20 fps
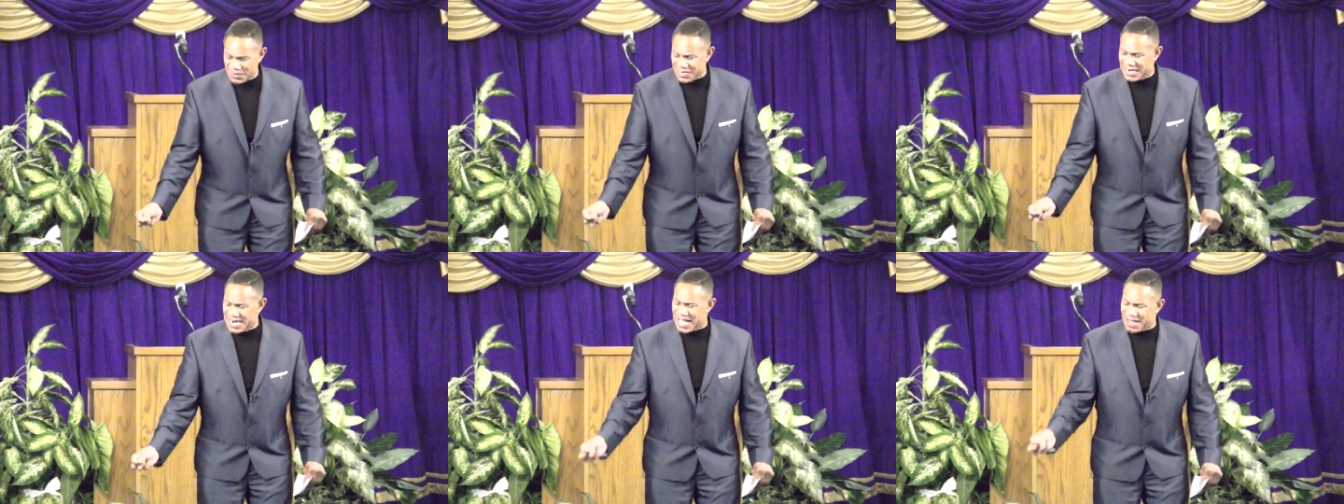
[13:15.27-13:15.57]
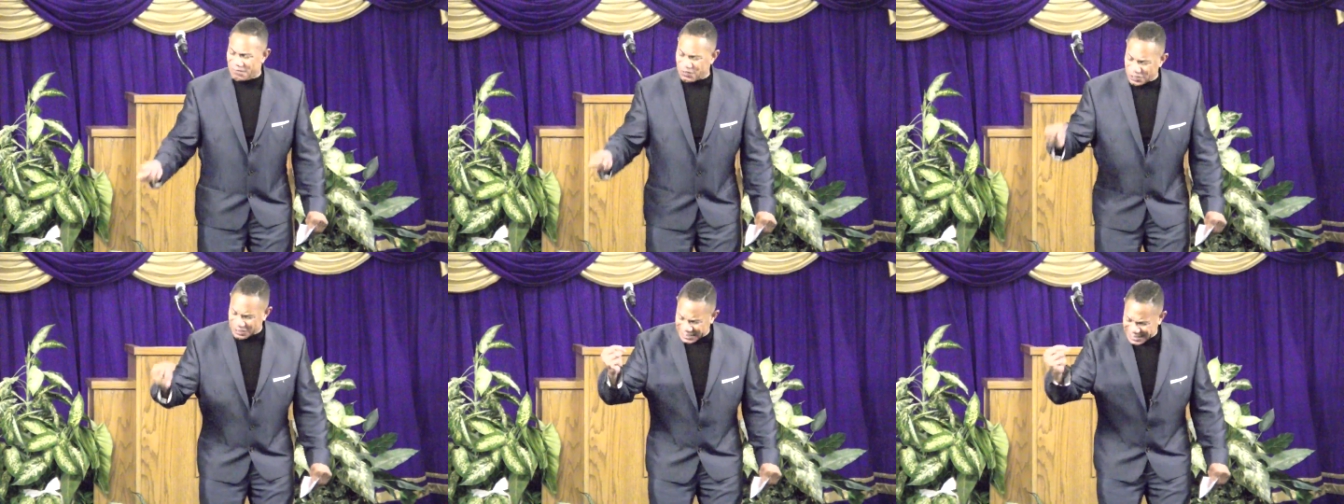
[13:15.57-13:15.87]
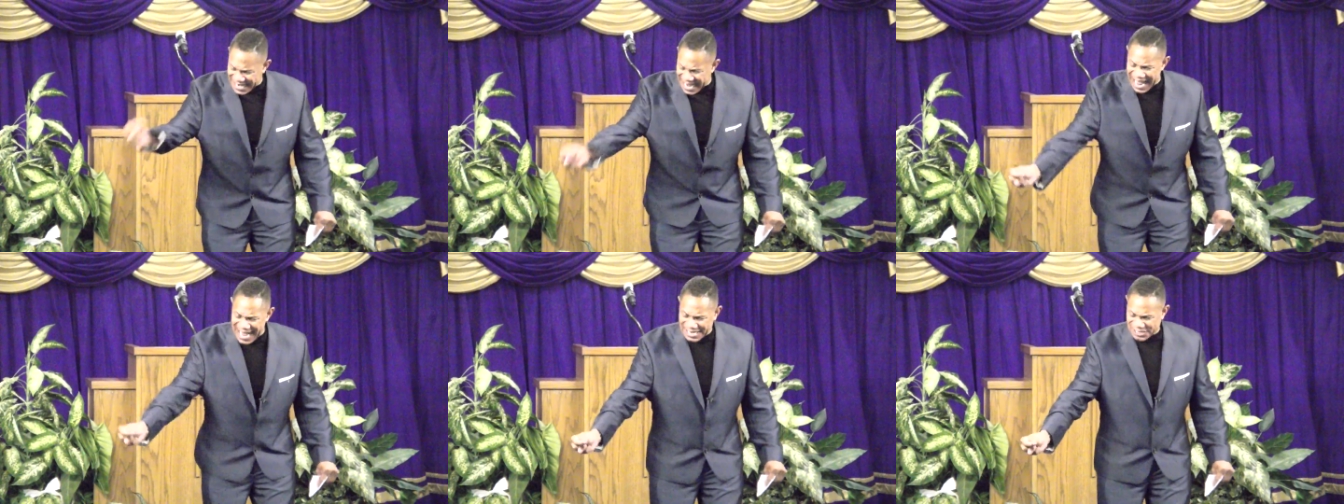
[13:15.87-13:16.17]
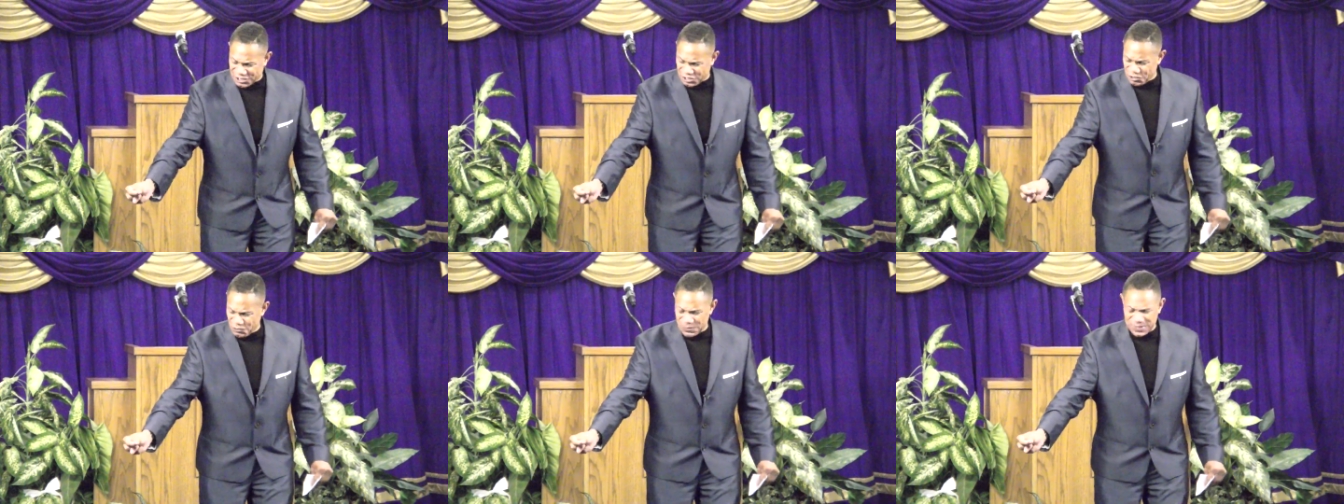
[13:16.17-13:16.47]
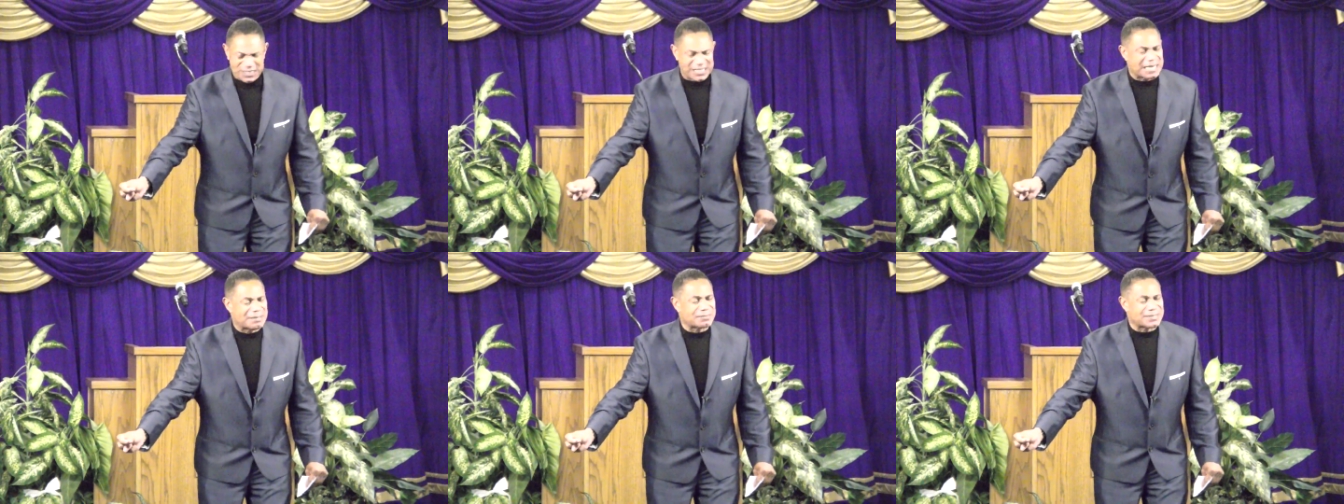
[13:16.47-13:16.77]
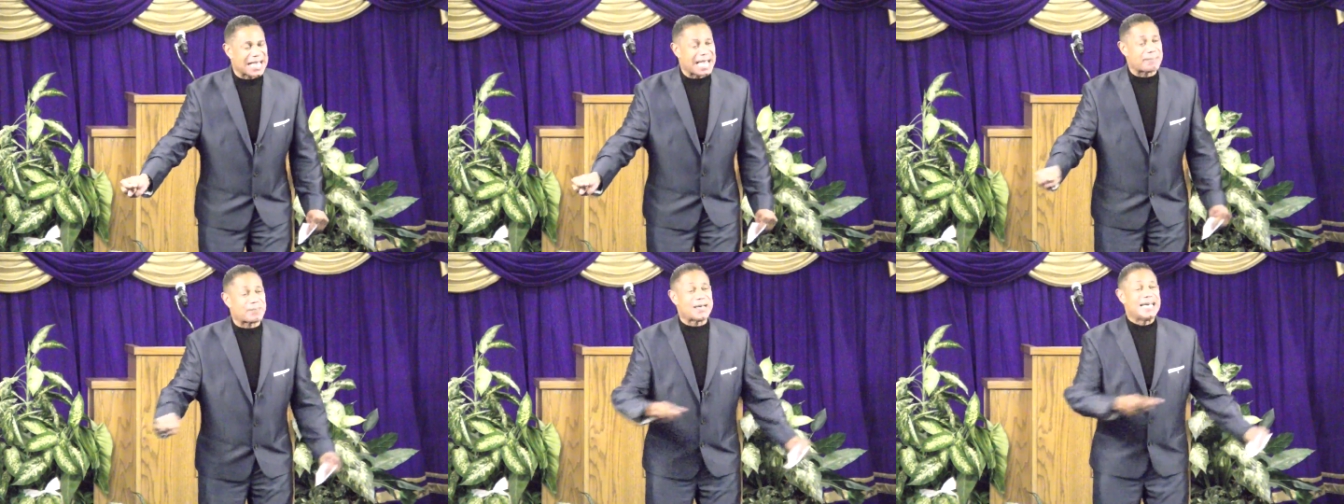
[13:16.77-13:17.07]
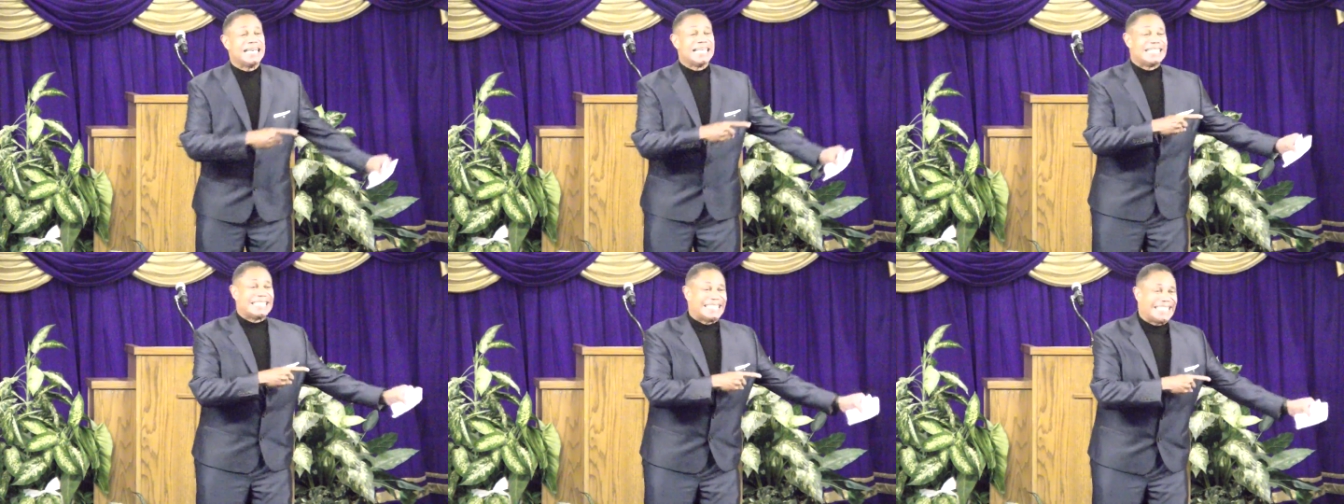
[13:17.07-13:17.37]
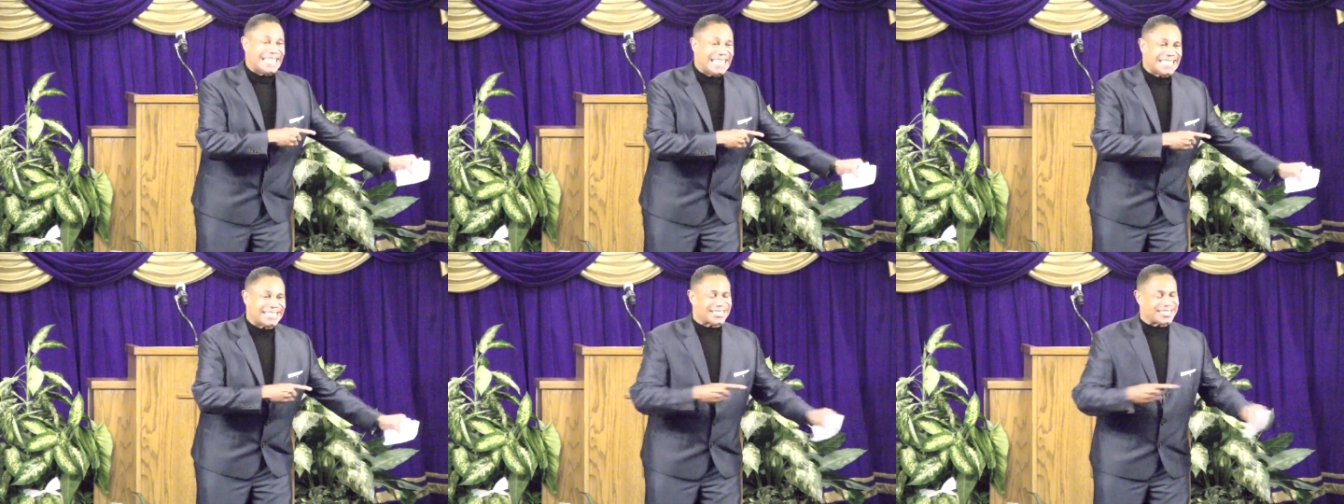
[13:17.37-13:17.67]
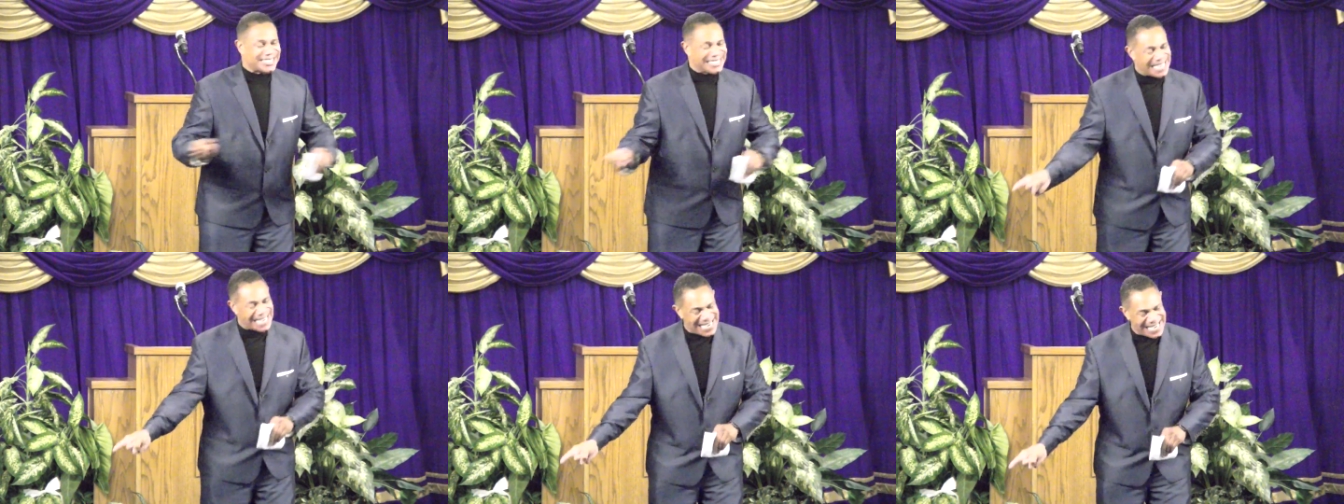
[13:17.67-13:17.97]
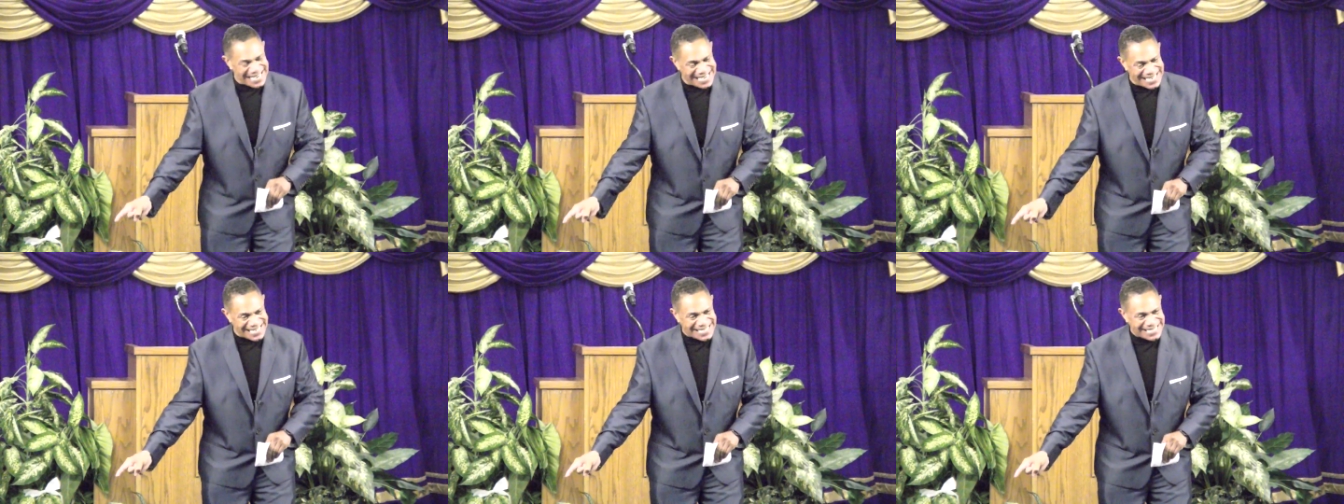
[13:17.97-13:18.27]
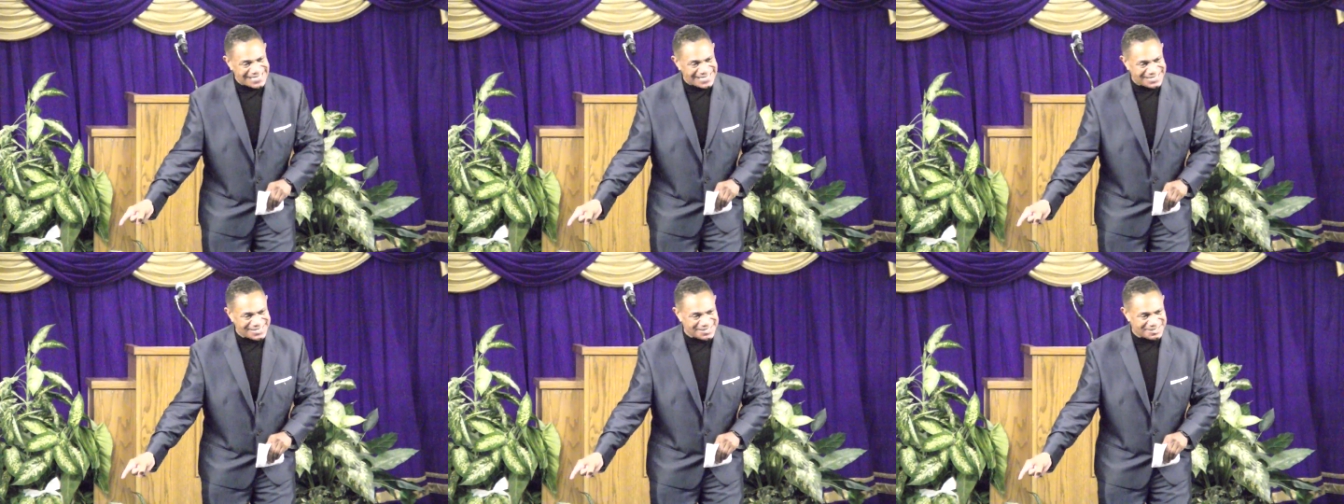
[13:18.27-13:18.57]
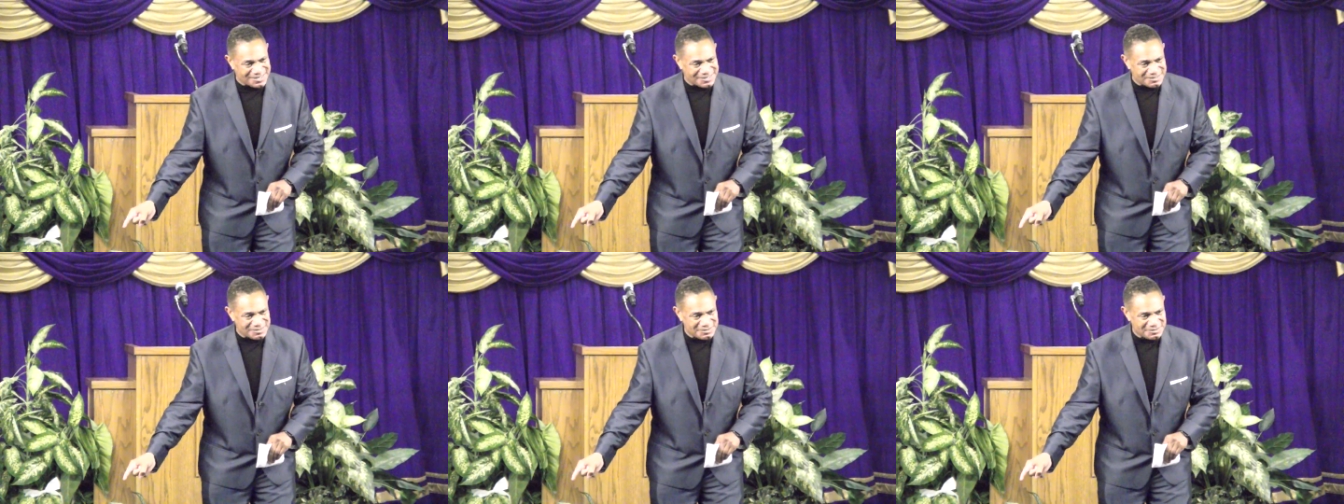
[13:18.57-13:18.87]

The devil attacked you with some type of disease,